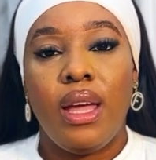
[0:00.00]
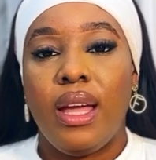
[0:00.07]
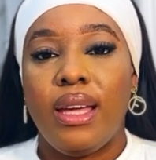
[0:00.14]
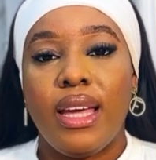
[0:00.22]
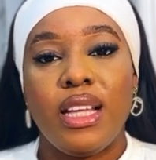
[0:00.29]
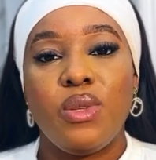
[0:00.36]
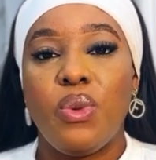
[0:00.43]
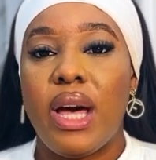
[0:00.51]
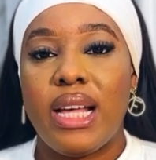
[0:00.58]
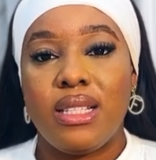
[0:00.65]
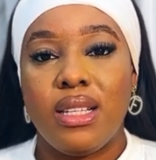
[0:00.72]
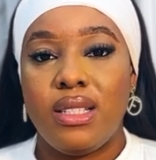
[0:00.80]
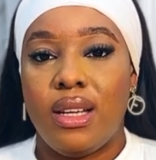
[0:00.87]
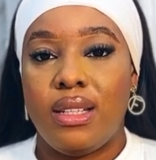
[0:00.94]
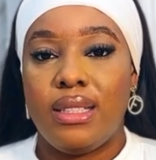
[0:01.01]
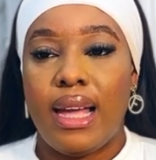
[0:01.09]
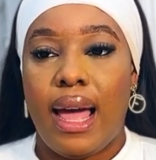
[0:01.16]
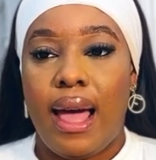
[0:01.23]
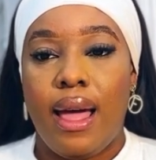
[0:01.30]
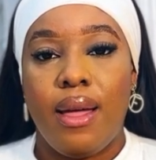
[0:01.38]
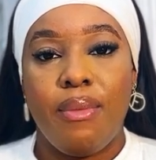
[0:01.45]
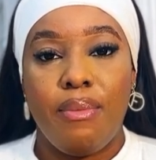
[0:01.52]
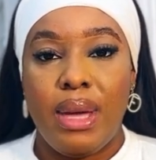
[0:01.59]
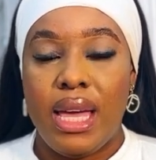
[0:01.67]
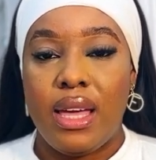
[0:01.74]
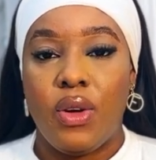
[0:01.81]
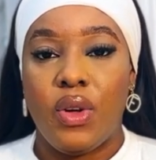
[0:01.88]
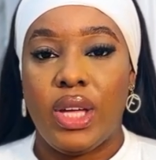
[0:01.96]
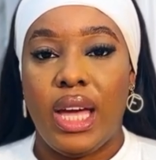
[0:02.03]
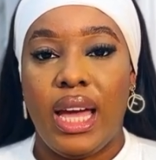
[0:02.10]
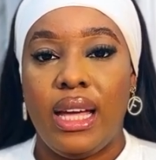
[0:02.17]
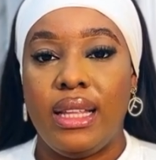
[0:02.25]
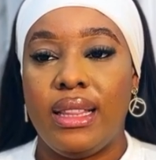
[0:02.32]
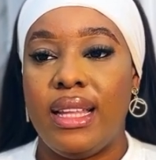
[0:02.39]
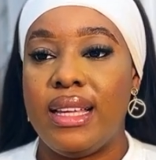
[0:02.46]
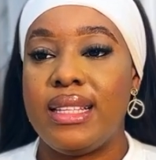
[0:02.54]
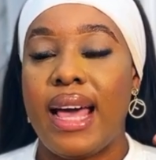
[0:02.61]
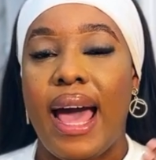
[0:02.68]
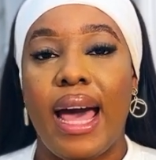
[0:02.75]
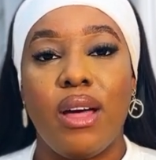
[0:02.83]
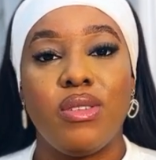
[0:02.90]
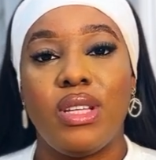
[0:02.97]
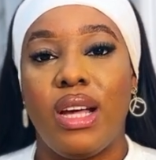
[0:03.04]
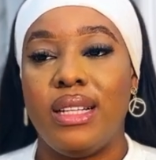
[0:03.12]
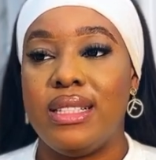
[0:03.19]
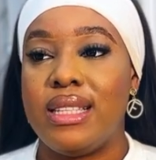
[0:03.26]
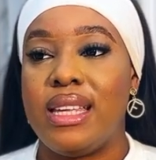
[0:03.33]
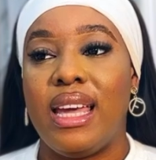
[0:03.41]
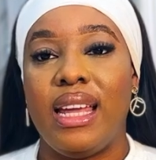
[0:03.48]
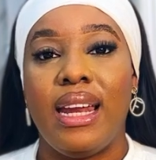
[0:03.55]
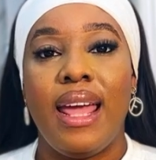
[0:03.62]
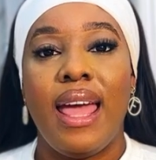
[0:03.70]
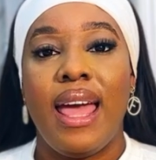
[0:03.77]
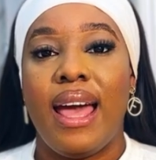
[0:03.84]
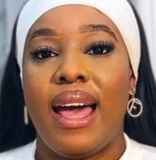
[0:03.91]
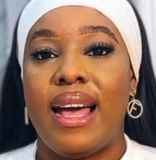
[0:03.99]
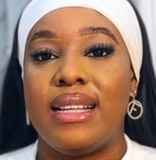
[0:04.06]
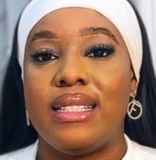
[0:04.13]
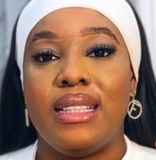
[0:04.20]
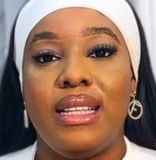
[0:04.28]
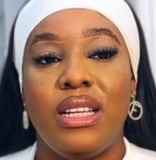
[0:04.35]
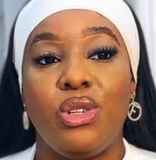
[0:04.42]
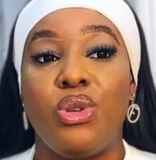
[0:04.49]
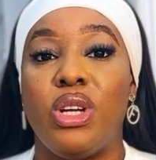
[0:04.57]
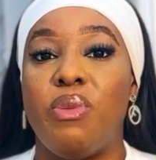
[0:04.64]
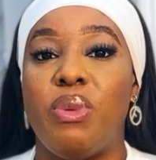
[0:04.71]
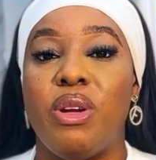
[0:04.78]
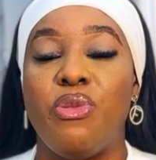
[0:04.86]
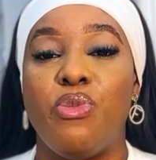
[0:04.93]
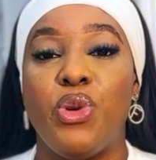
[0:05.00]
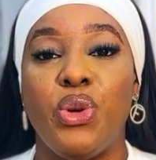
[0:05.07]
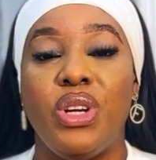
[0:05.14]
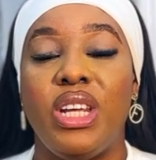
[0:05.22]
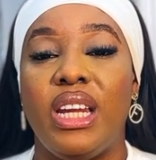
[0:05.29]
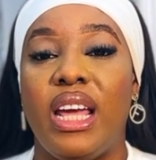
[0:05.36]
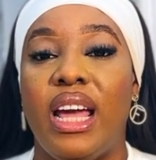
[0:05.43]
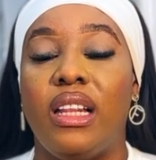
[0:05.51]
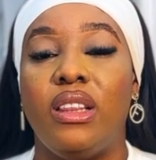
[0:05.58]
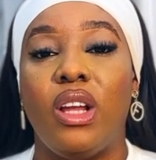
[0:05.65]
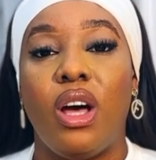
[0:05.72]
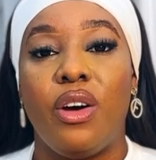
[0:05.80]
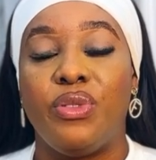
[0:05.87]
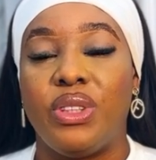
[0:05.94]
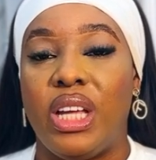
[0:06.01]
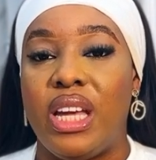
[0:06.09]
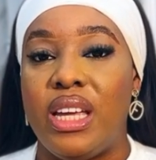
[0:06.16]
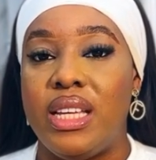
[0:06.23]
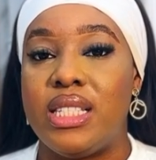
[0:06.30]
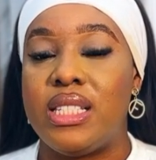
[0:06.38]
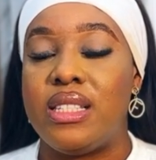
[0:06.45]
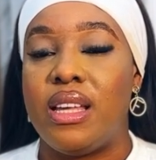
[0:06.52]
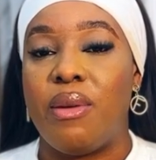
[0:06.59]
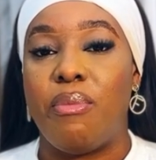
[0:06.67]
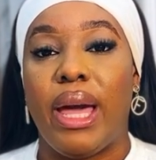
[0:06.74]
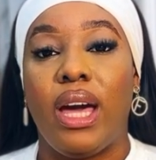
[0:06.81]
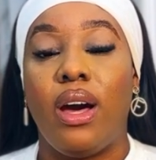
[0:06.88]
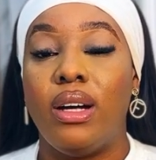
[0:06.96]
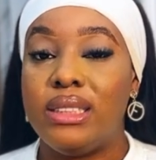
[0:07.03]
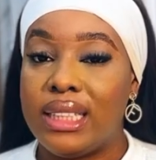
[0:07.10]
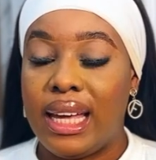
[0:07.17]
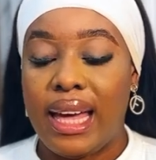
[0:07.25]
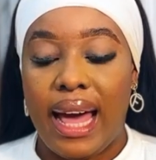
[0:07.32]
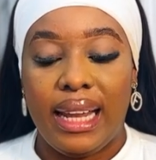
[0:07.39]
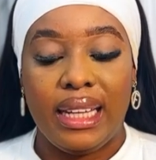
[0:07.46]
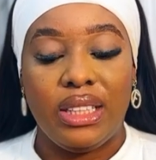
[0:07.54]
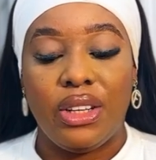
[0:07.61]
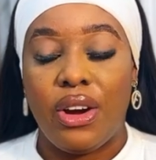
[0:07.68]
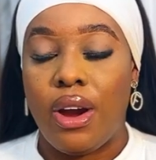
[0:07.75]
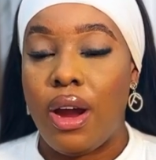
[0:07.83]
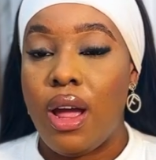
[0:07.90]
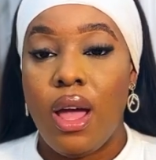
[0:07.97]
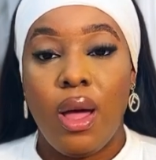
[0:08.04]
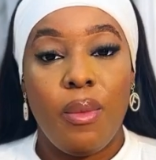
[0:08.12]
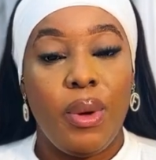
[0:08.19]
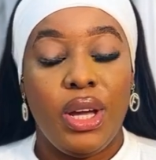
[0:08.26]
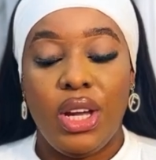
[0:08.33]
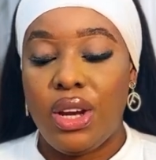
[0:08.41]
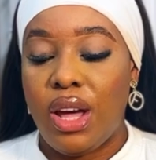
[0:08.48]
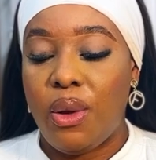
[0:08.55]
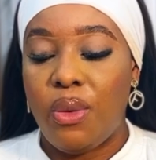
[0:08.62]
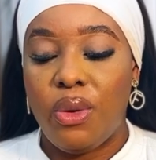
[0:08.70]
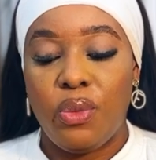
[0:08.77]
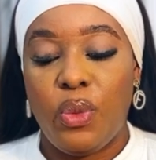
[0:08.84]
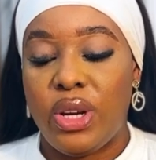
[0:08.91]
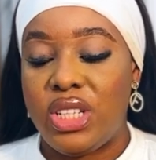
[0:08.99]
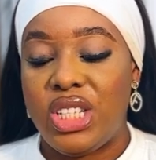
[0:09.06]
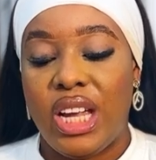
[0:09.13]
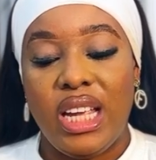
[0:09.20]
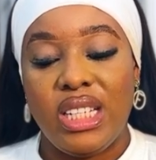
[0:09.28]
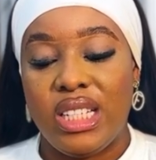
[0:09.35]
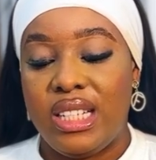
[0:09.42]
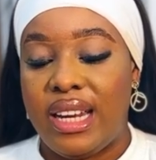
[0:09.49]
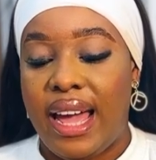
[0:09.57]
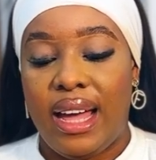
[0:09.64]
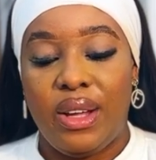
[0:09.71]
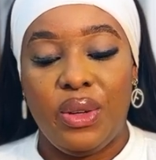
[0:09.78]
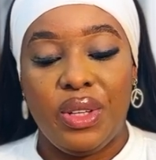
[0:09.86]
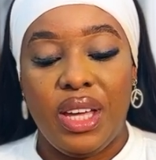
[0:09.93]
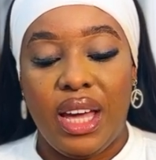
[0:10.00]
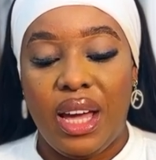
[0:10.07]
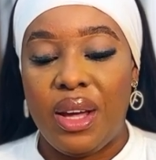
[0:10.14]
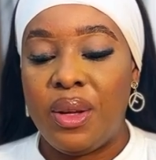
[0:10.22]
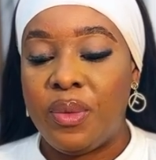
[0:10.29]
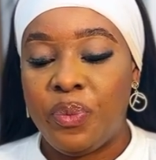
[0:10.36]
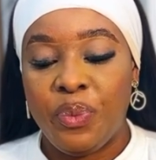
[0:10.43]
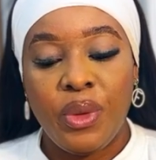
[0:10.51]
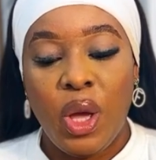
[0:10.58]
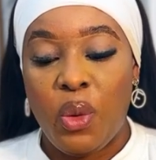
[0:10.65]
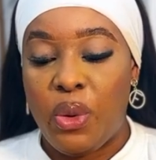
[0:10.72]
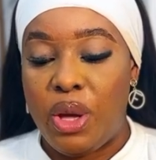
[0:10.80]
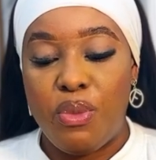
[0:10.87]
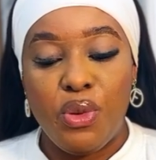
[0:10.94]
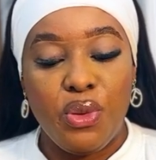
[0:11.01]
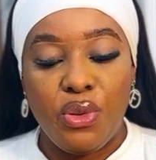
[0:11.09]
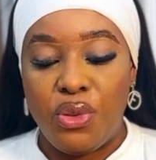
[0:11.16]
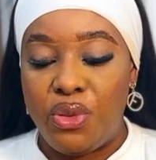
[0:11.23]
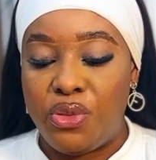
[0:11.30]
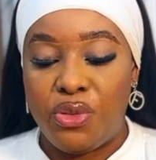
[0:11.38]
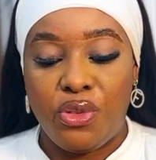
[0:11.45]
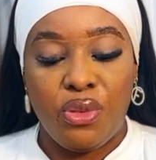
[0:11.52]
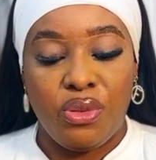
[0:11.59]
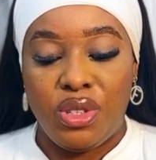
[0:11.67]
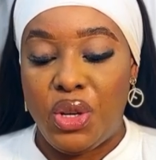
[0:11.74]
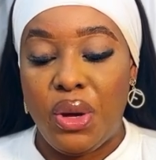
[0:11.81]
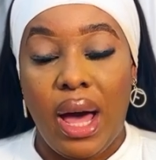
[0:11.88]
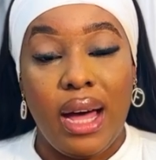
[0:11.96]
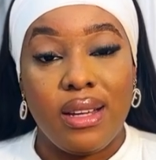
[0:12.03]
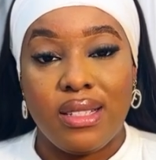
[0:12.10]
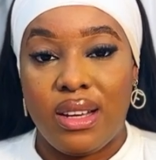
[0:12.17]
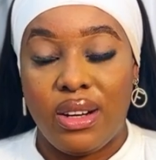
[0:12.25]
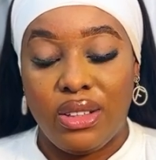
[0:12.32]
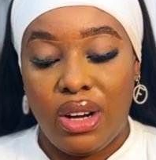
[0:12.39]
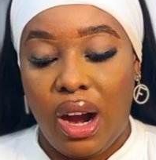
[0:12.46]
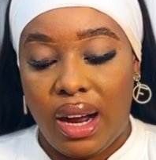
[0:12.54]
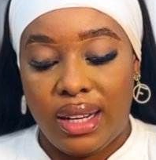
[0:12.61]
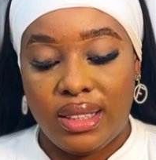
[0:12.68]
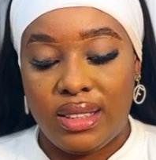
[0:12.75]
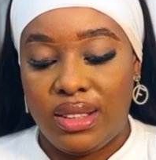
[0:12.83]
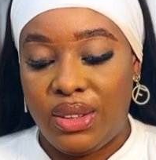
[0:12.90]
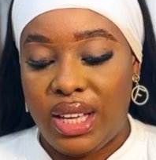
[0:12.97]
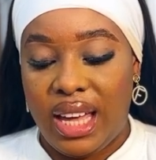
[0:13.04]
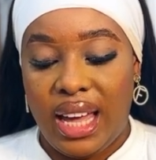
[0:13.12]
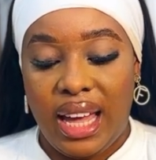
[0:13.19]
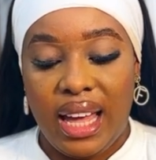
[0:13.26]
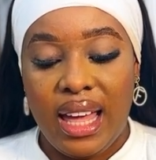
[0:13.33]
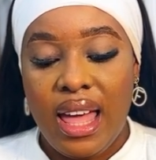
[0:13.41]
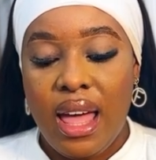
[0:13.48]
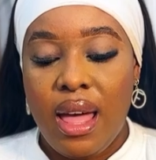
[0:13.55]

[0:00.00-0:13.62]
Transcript: Guess who hasn't done that? Me, okay? This house hunting has literally been ruining a lot of things in my content calendar. But you know, we're changing that, okay? We move, new house or not, okay?